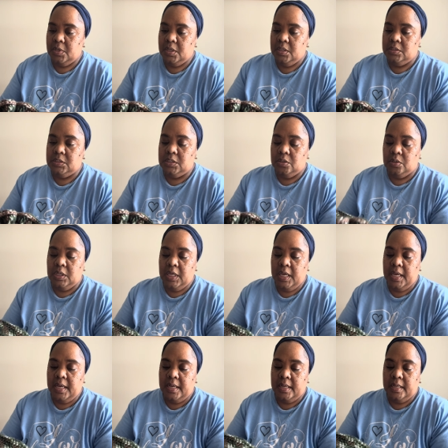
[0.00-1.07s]
So
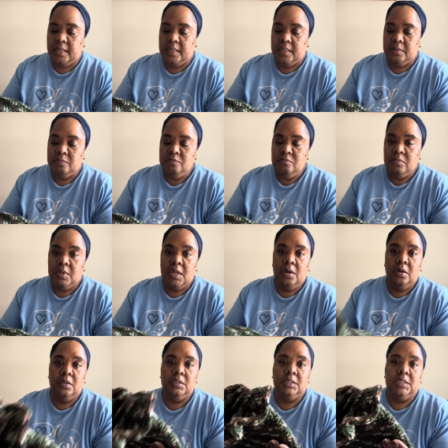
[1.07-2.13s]
yeah,
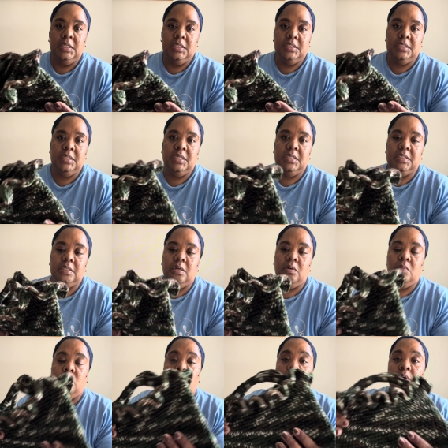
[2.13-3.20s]
this is
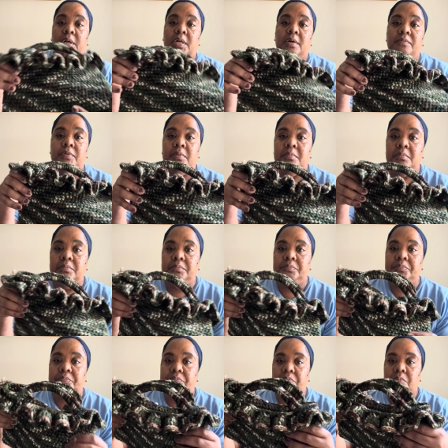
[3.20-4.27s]
one of them.
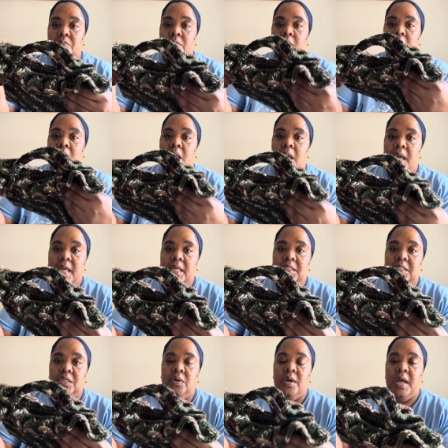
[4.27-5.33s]
And
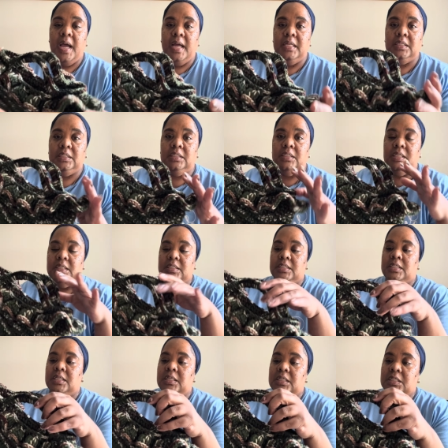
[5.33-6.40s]
so I,
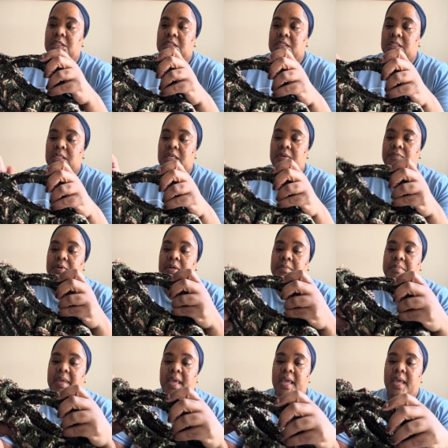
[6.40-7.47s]
instead of just leaving the
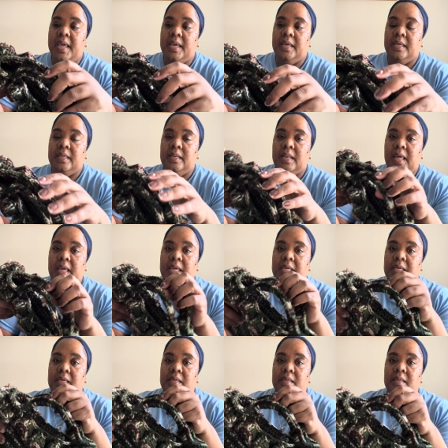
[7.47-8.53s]
bag
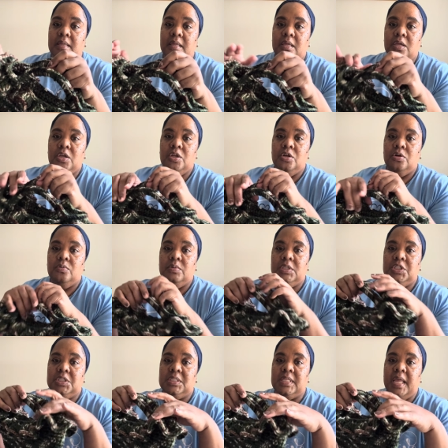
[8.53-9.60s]
with
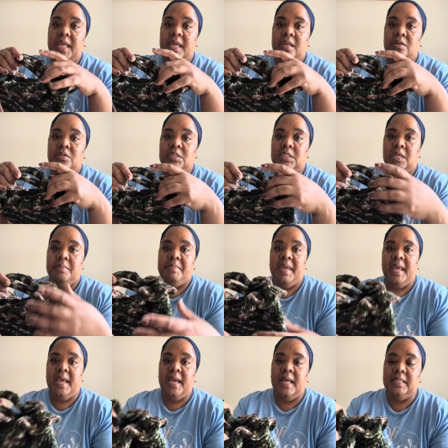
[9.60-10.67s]
just the handles in the
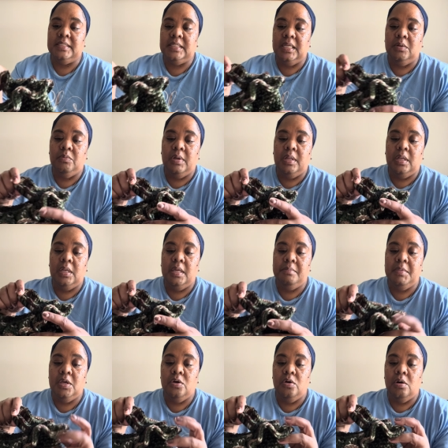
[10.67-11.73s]
bag, I say, well, let
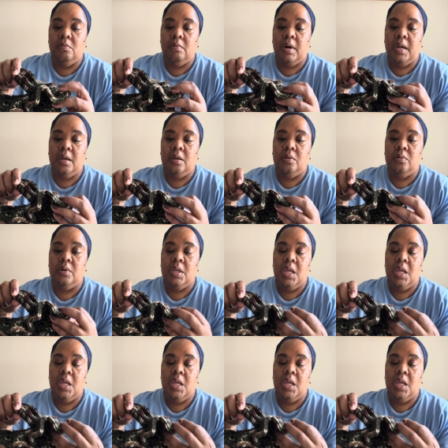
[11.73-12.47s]
me go around